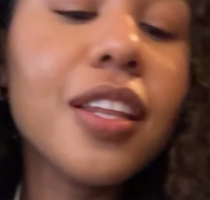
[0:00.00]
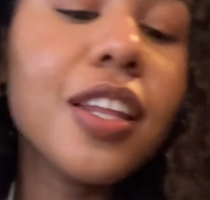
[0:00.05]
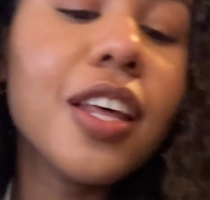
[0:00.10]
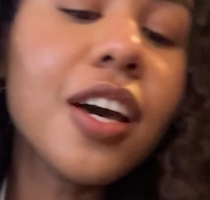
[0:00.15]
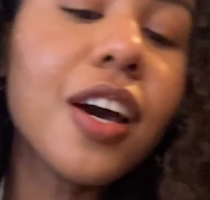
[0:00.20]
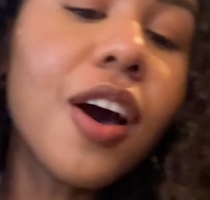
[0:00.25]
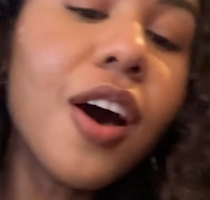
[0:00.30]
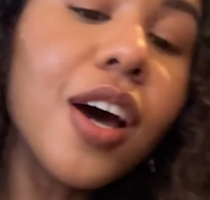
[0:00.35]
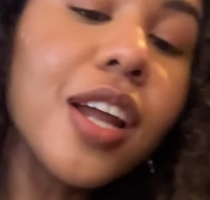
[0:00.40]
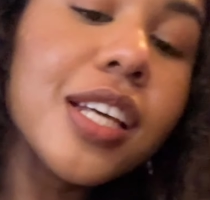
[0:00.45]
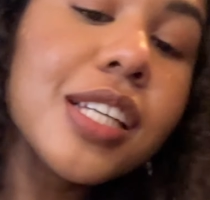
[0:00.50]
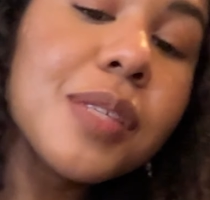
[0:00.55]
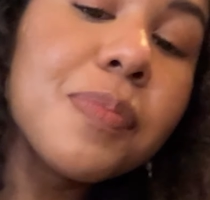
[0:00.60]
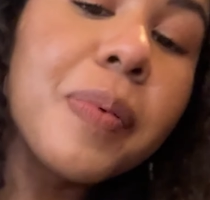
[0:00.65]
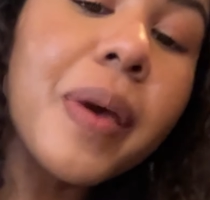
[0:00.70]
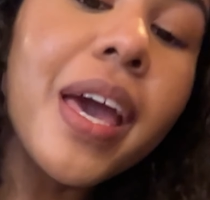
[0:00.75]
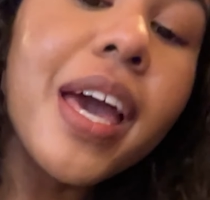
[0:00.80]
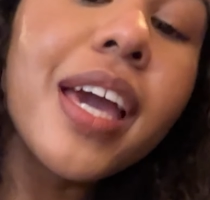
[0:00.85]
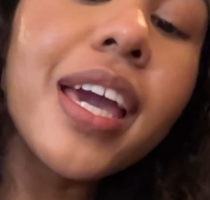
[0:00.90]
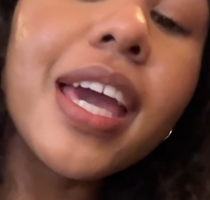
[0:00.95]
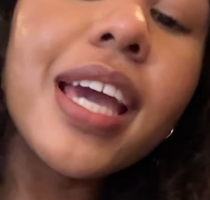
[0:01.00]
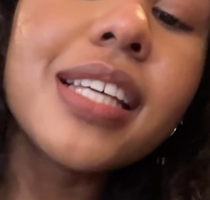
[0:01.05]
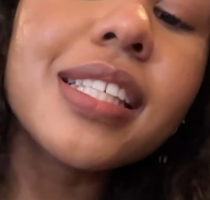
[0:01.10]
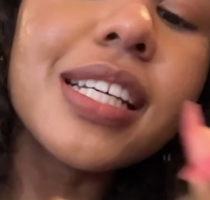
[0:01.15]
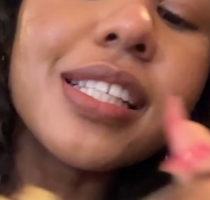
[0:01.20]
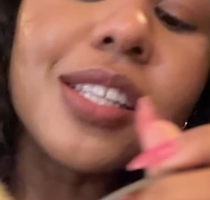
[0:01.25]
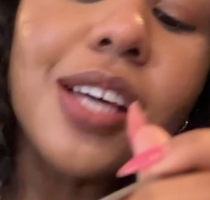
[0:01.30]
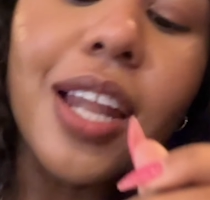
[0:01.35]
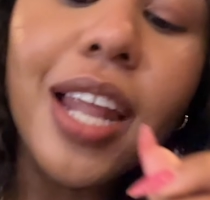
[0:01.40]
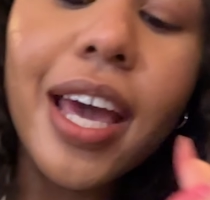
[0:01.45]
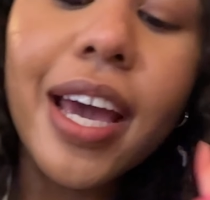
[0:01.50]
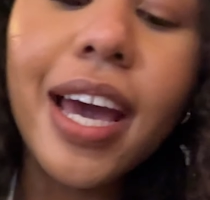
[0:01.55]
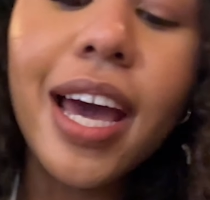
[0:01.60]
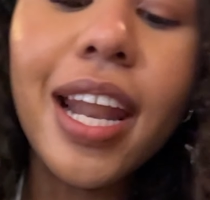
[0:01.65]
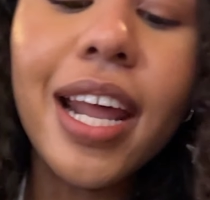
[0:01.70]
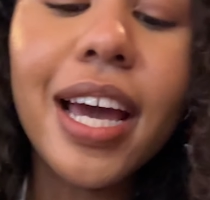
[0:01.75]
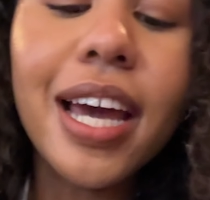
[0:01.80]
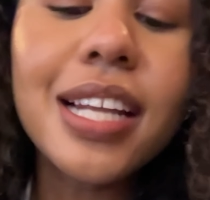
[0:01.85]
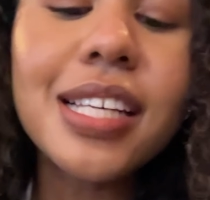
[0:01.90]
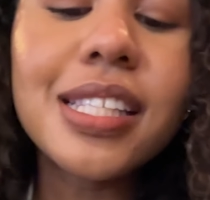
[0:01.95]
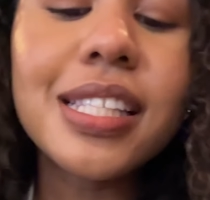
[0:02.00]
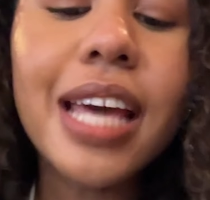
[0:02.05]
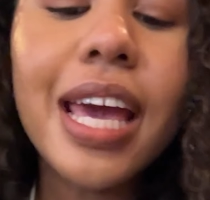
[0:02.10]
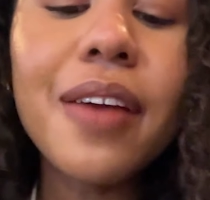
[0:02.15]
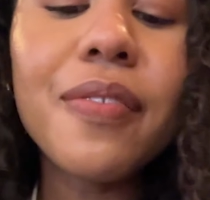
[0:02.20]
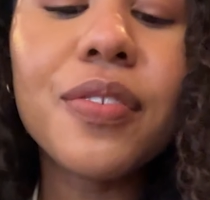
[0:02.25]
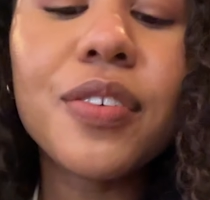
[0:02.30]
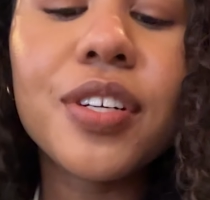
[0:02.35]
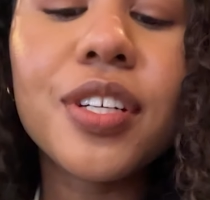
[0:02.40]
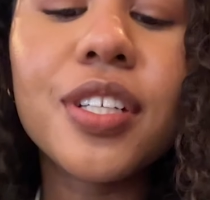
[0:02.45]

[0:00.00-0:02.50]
Look, gotta... all these pancakes. That's all I got. I gotta savor.